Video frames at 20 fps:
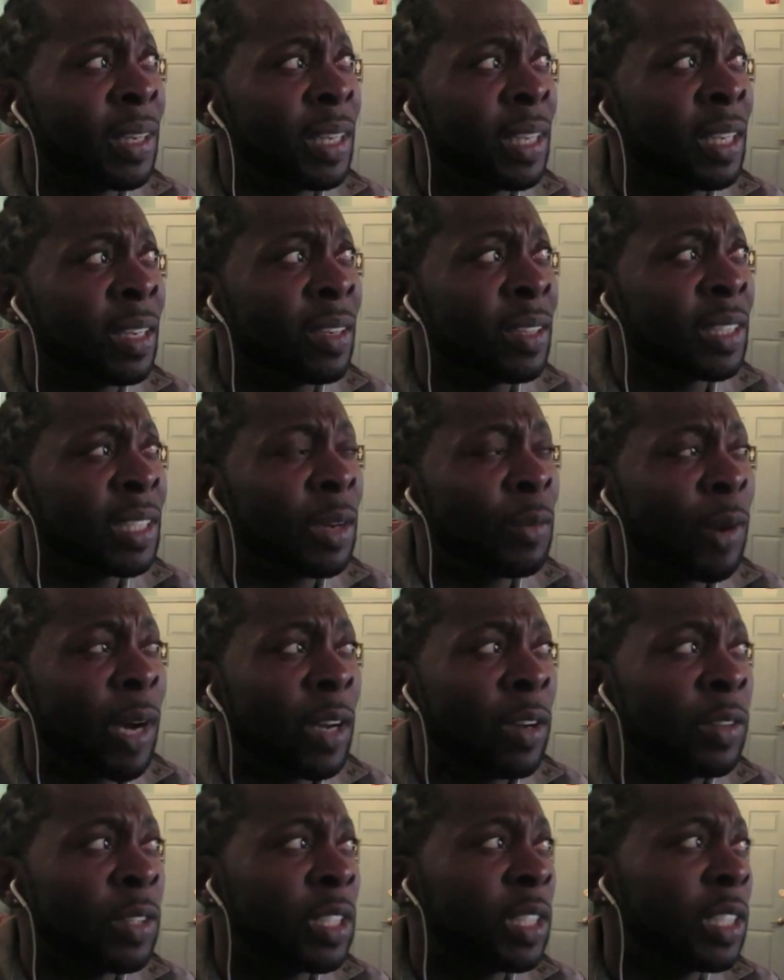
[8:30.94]
you know, say, why
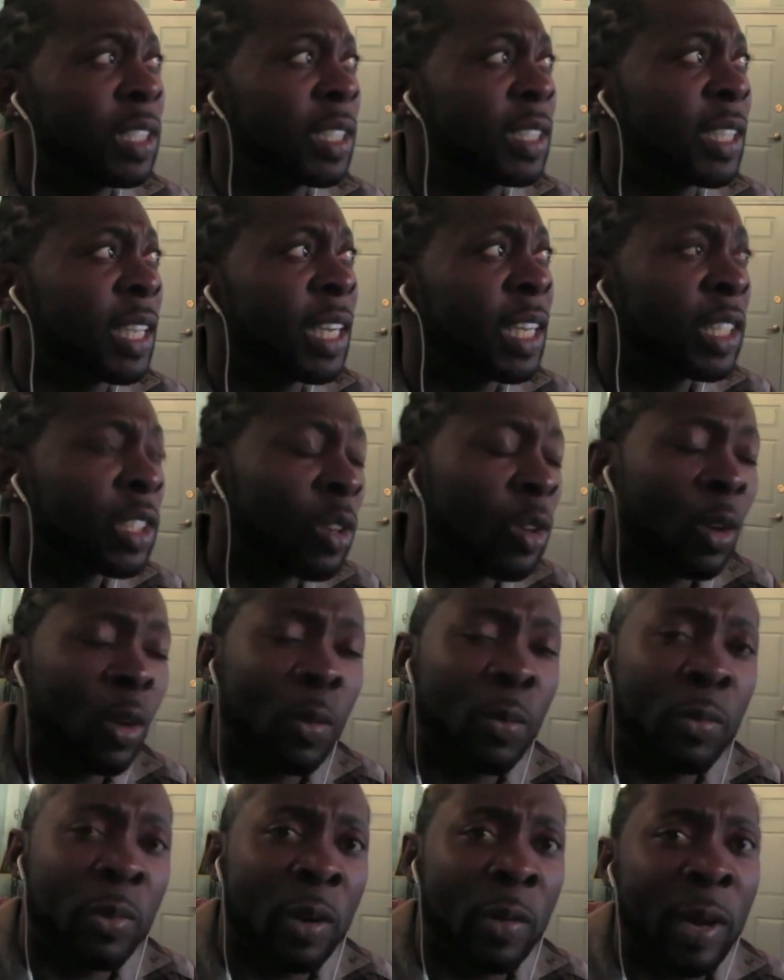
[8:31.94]
don't you just send it to
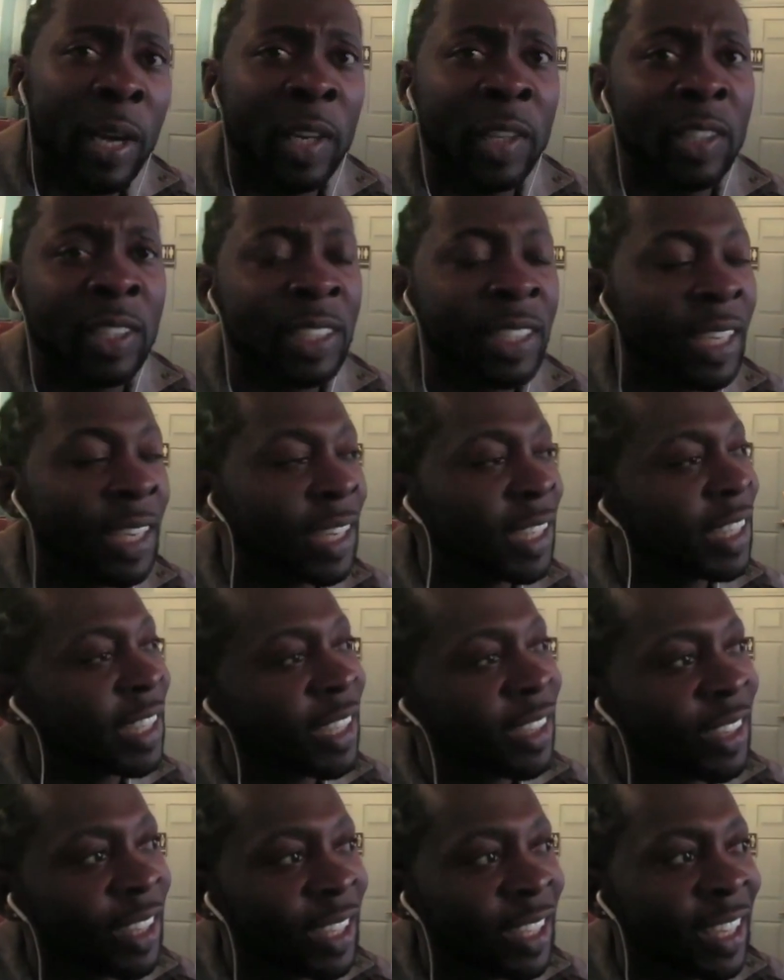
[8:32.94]
Oprah? Why don't you send it
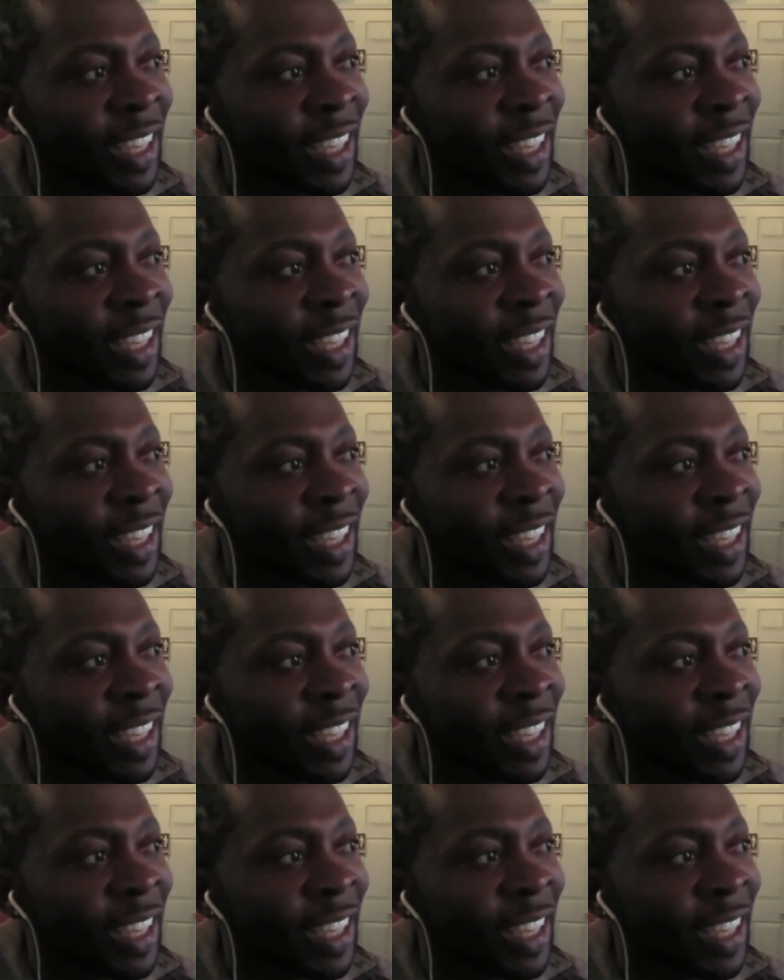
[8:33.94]
here?